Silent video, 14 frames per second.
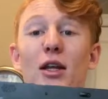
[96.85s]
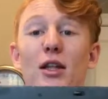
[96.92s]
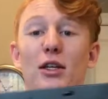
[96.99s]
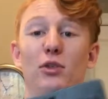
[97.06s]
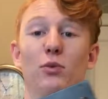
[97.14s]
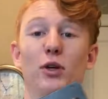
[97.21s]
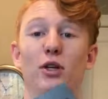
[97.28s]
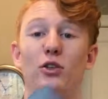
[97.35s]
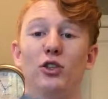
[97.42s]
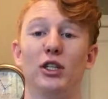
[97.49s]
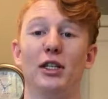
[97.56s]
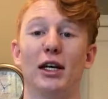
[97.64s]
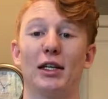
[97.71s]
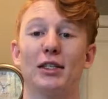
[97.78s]
This is where your
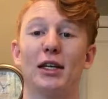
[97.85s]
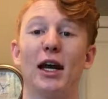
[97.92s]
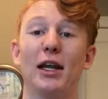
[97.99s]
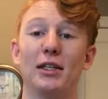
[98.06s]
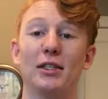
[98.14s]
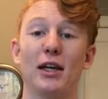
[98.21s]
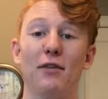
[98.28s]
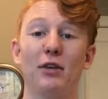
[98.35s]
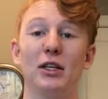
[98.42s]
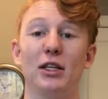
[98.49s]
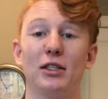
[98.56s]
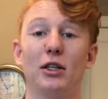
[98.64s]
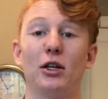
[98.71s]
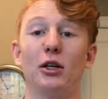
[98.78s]
GTX
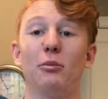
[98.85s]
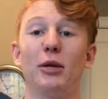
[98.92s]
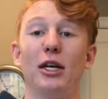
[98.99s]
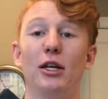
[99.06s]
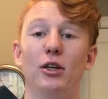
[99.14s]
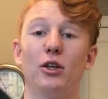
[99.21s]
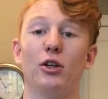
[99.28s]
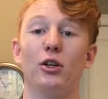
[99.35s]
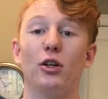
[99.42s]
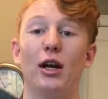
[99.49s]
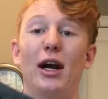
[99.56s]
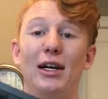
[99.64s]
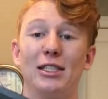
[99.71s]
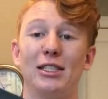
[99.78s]
1070 is going to be,
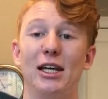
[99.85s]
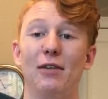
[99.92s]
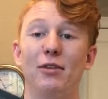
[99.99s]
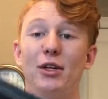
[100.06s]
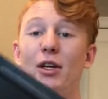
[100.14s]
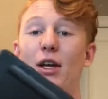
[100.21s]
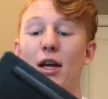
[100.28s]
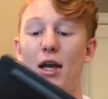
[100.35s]
your i7,